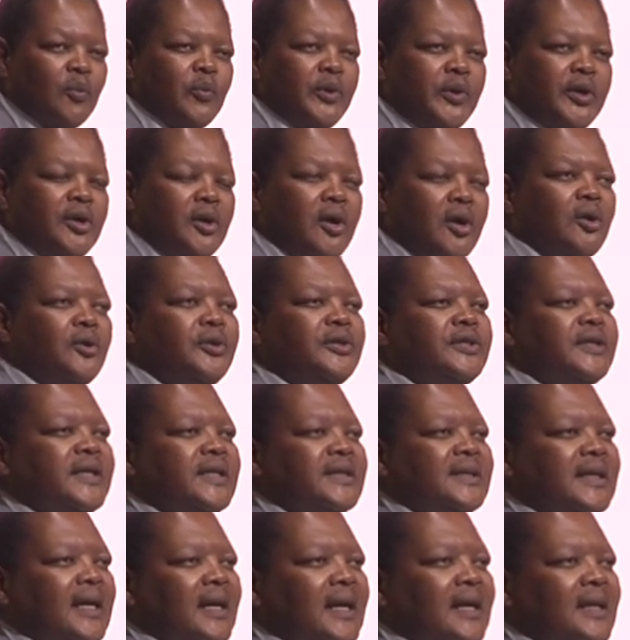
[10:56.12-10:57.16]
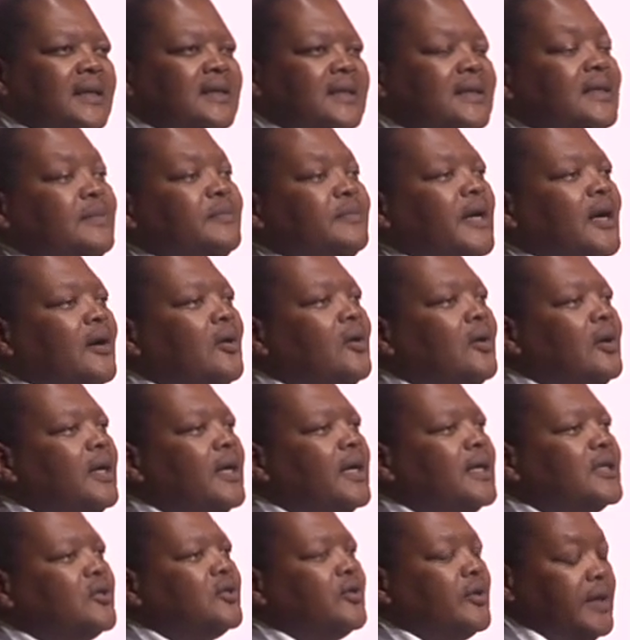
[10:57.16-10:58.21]
we note, as Alex, my
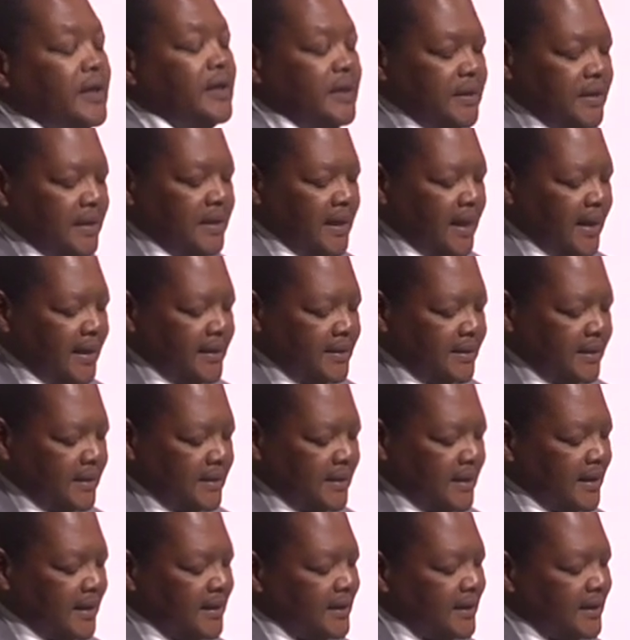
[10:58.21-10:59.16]
colleague, has already indicated,